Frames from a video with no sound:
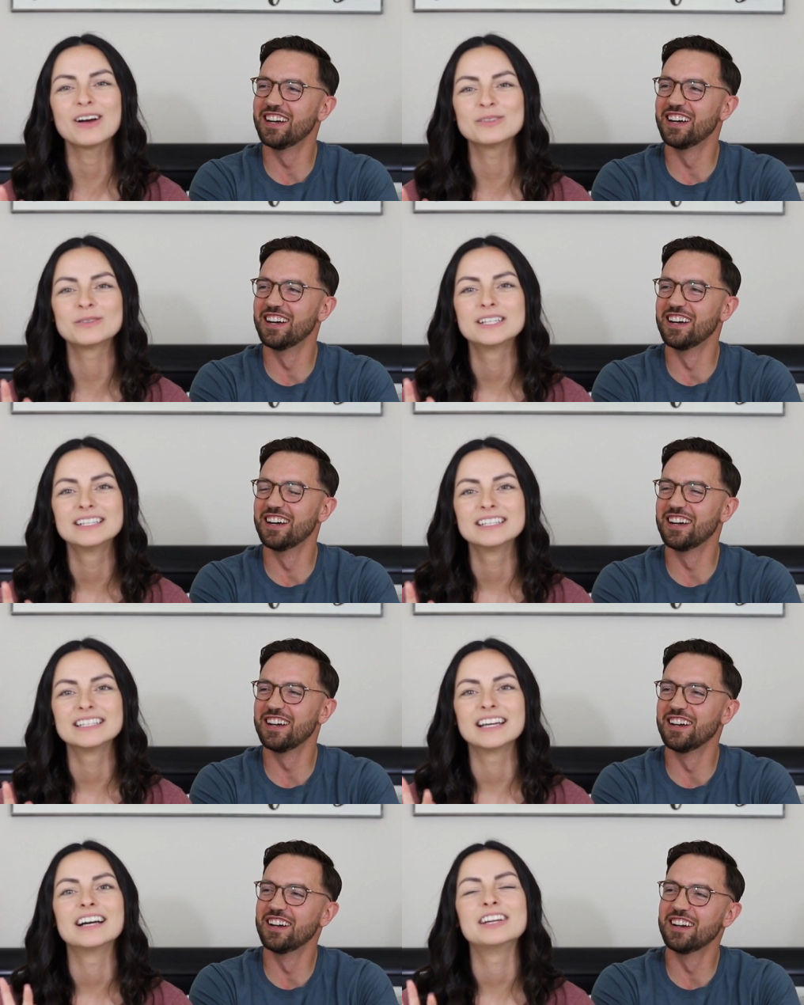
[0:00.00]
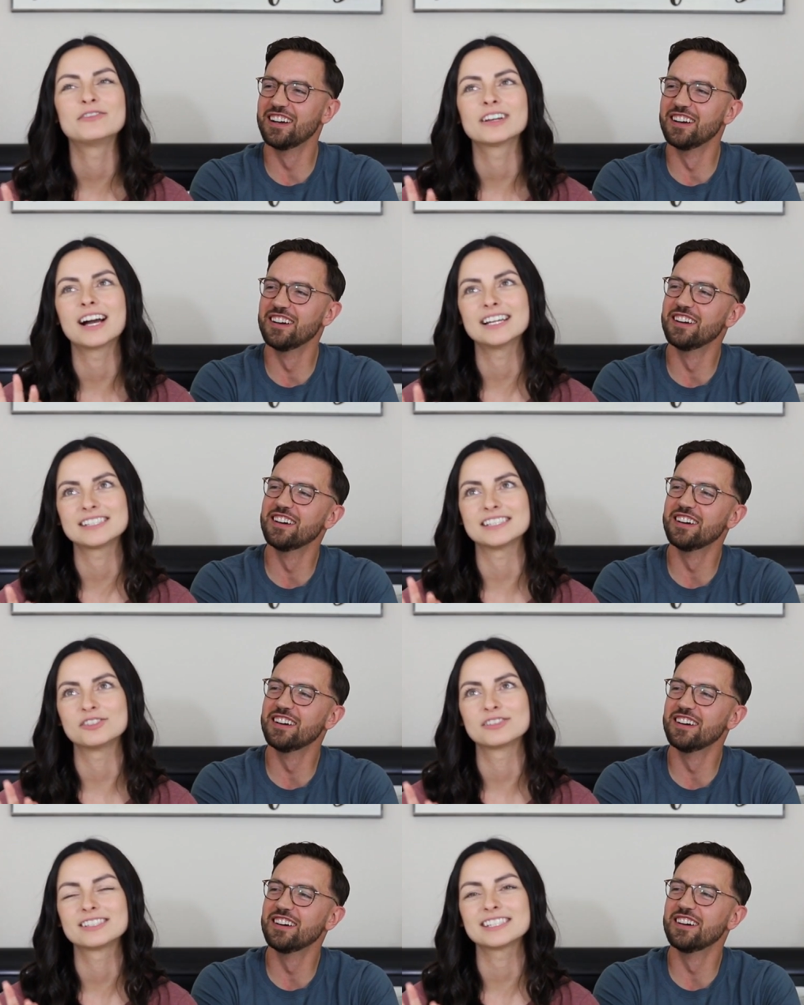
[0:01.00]
Speaker 1: how if a guy's
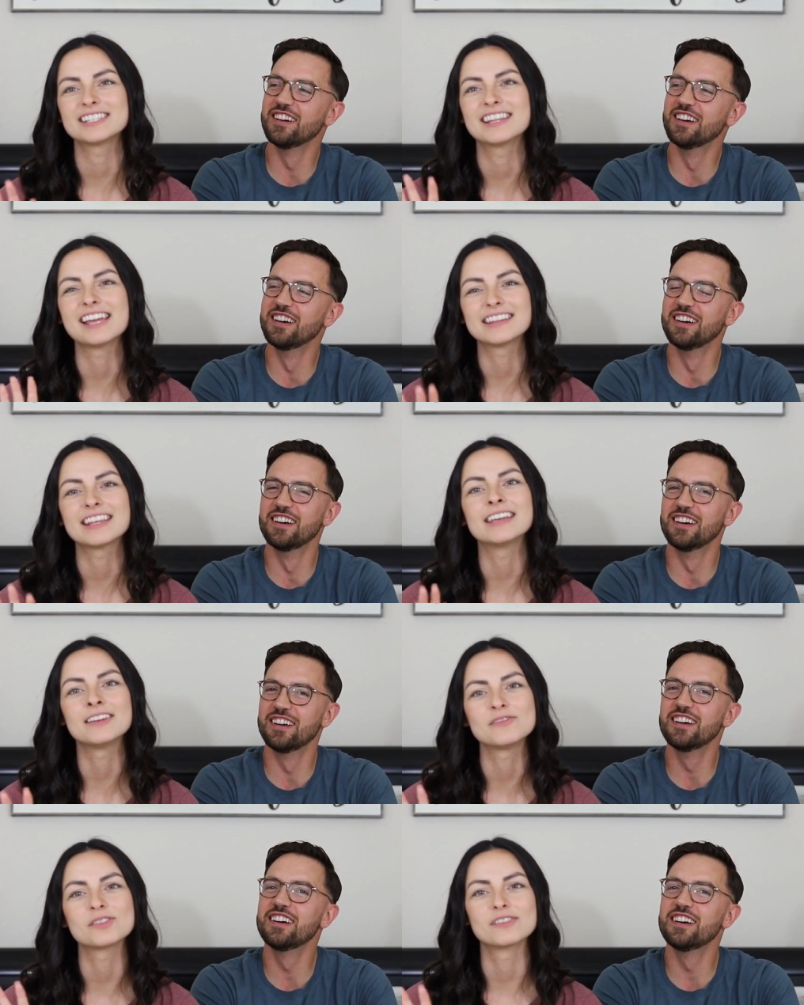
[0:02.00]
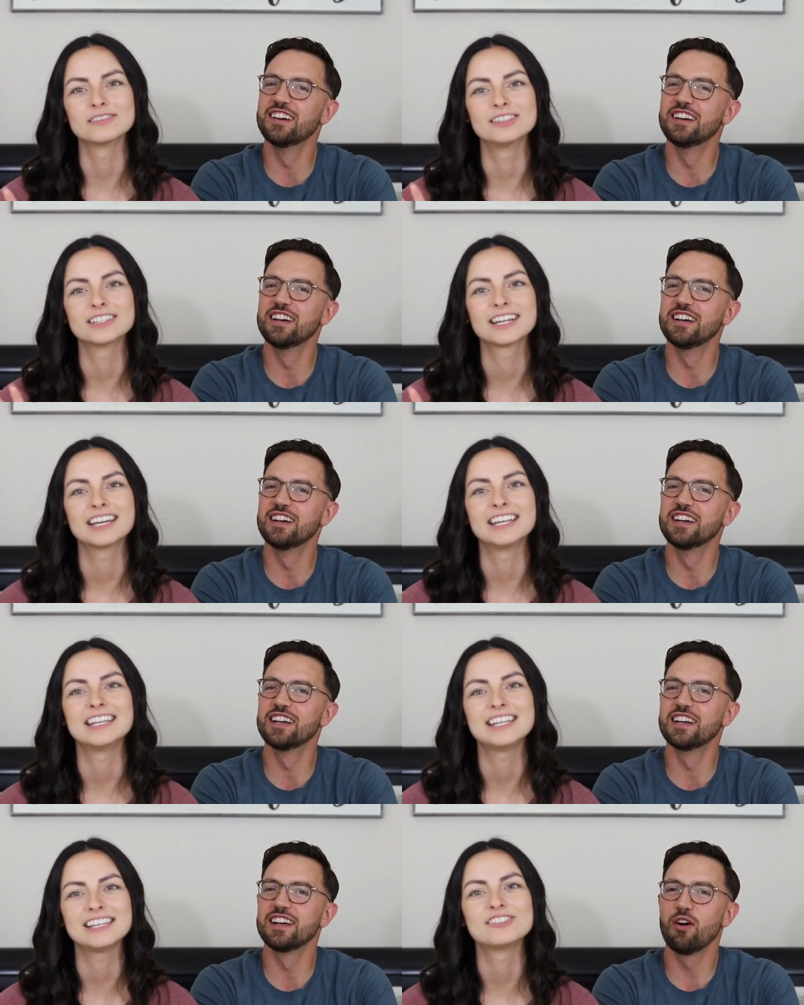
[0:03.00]
interested, like they give you the look,
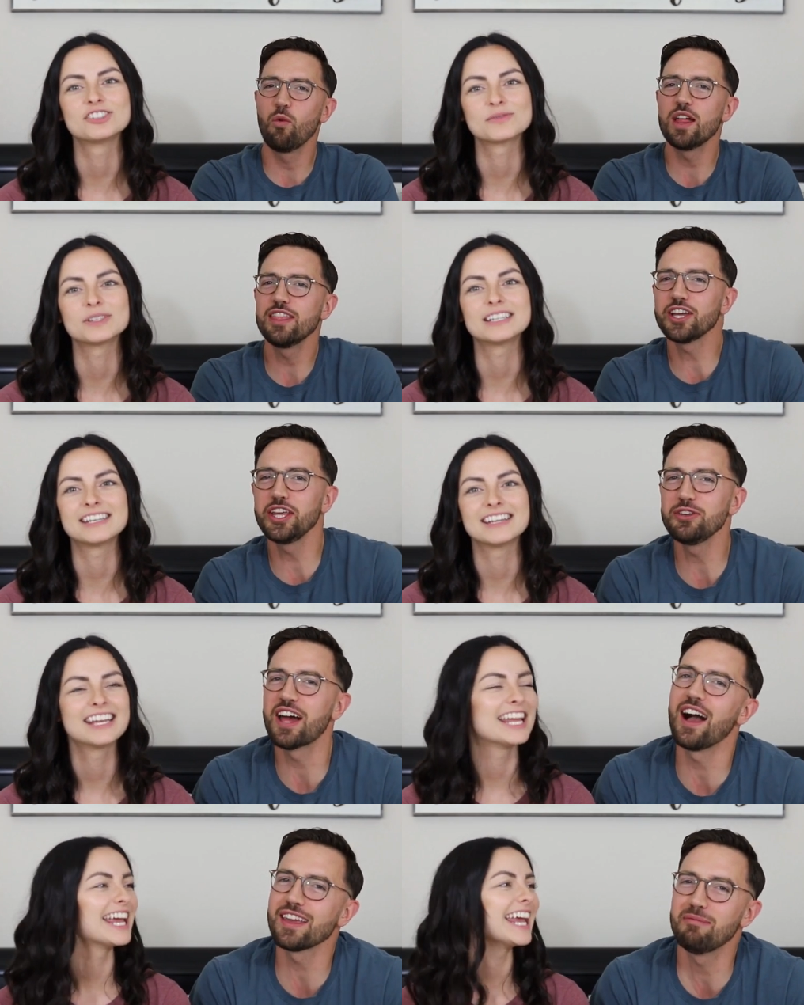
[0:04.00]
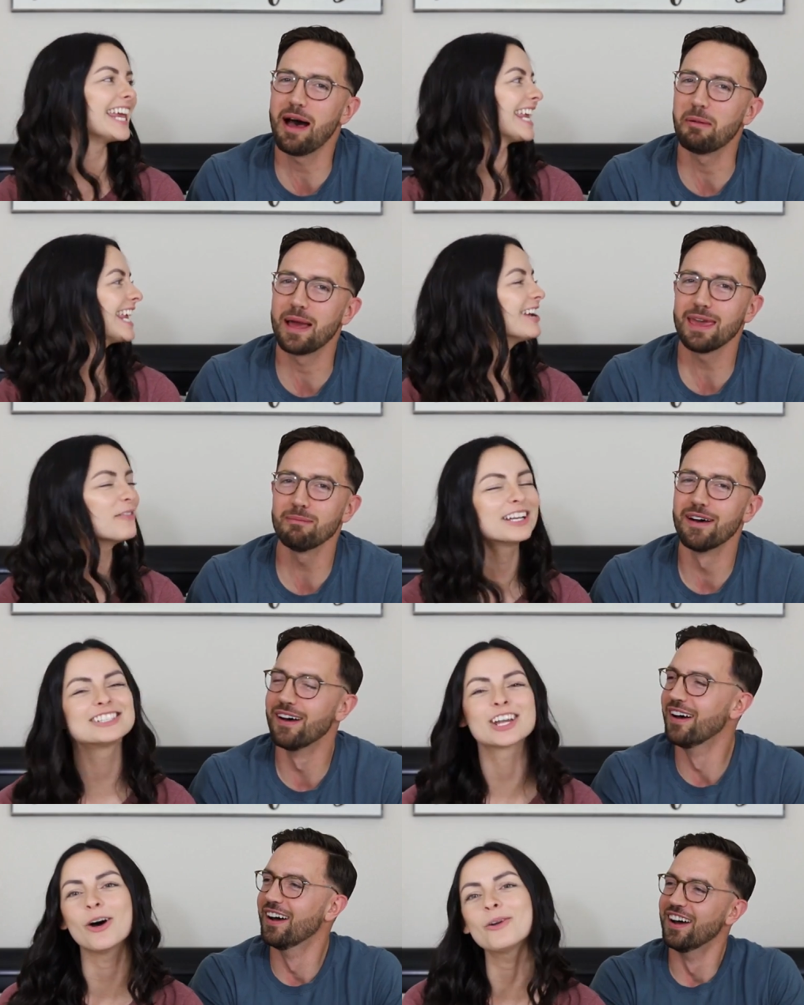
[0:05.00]
and he just what would, look
Speaker 2: are you talking about? He babe?
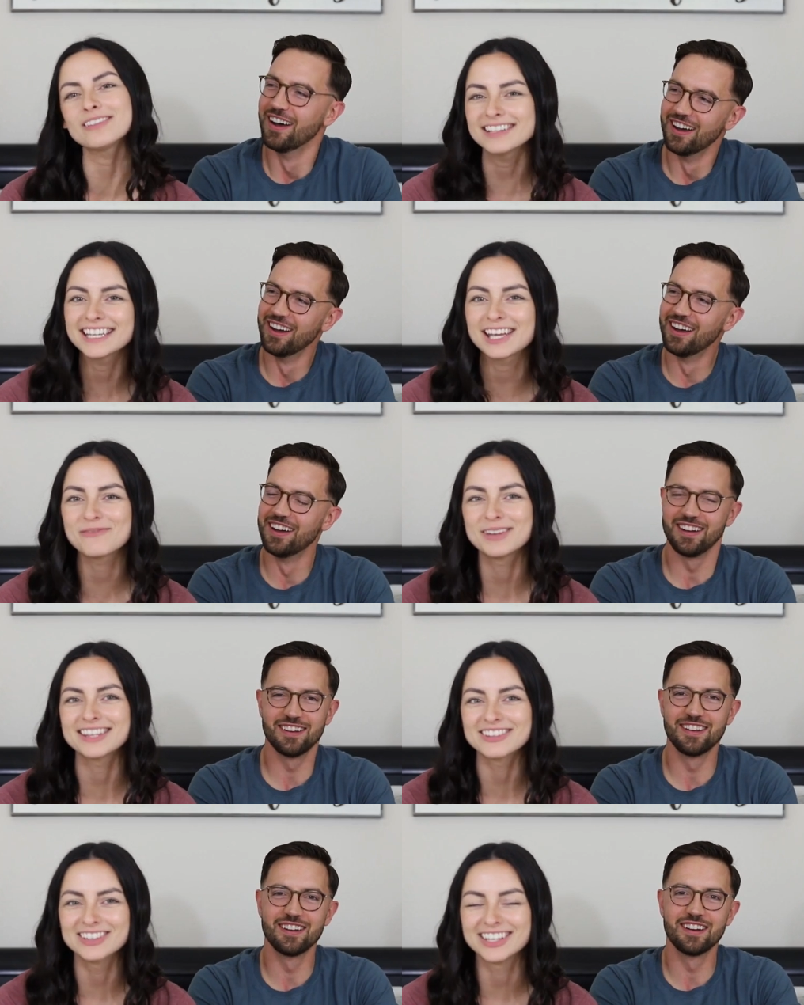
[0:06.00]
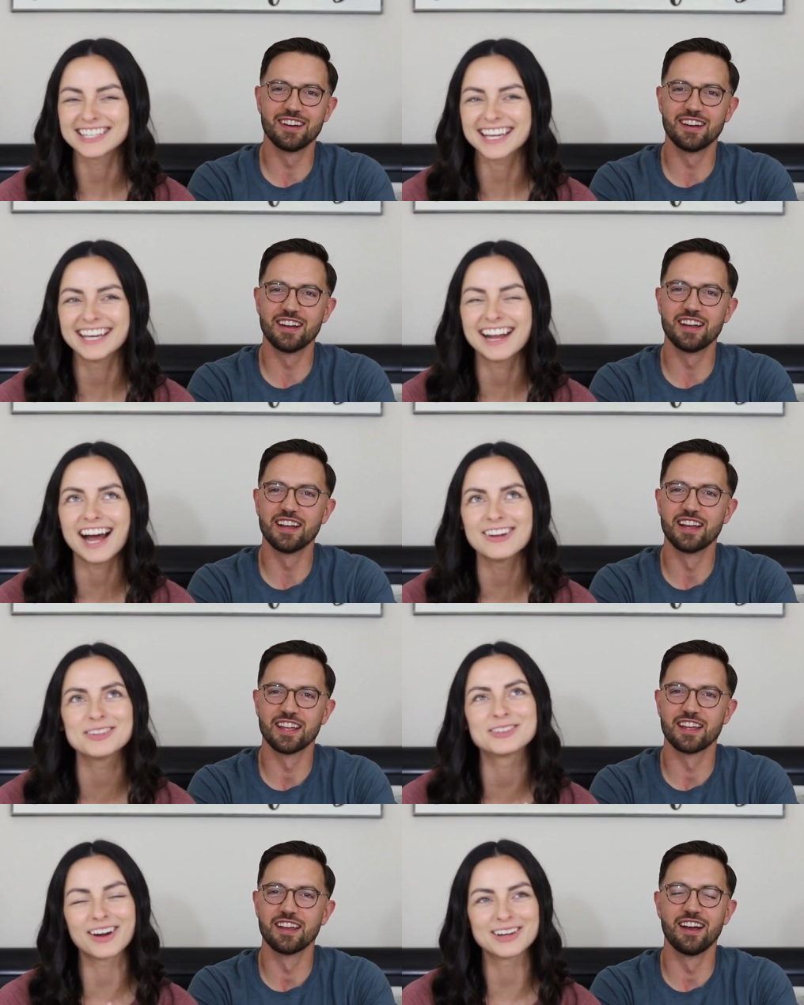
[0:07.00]
Speaker 1: would totally give me the look, and I
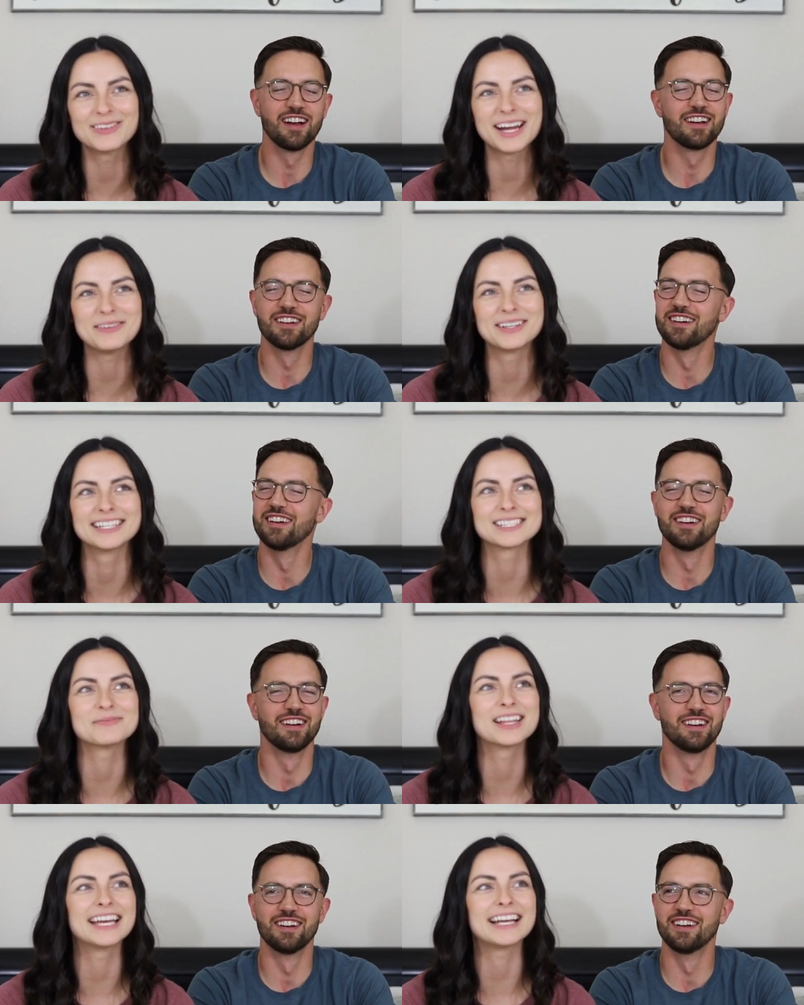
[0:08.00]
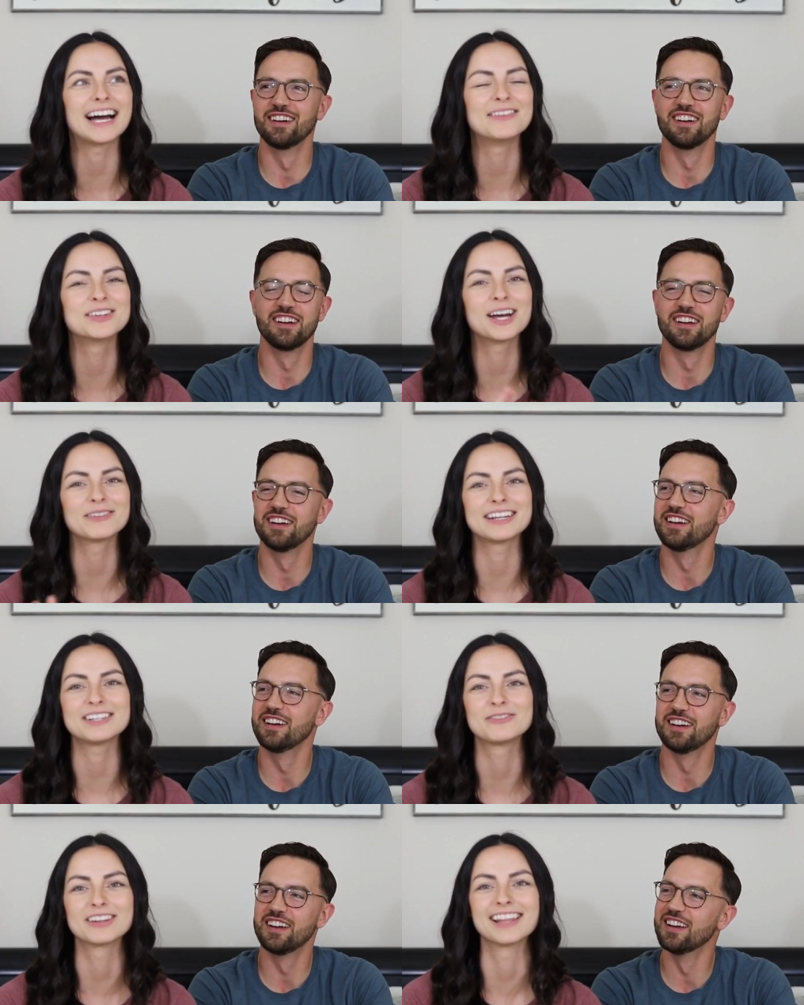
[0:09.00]
would run away because I'm like I'm not
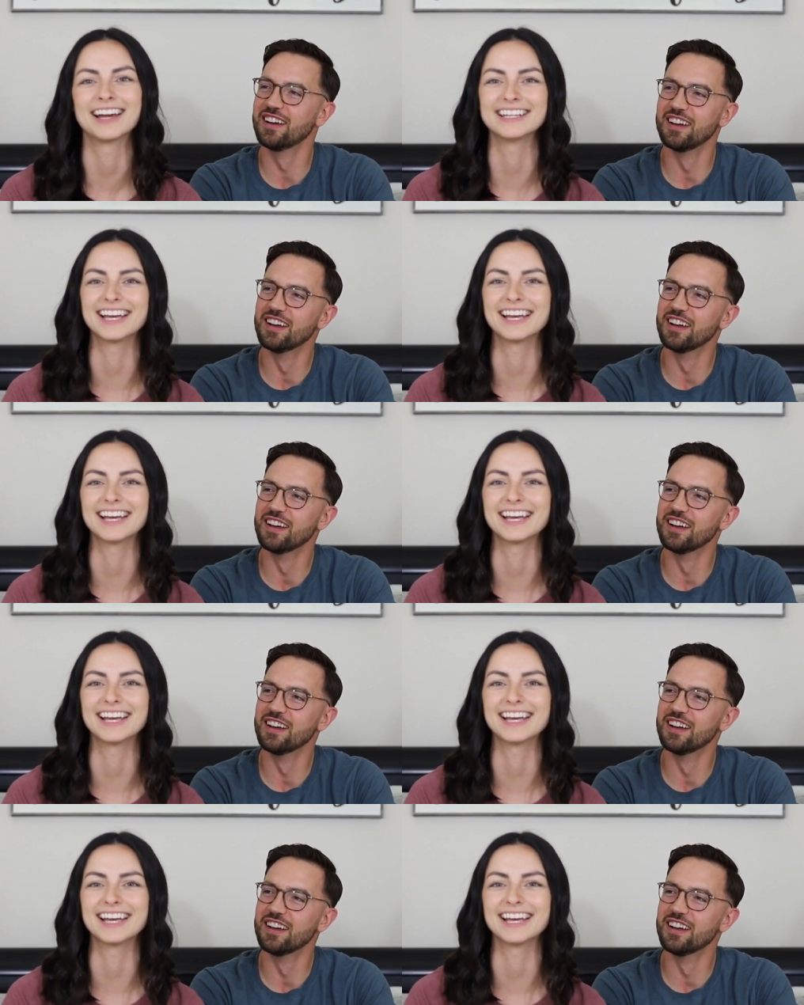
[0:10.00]
ready for that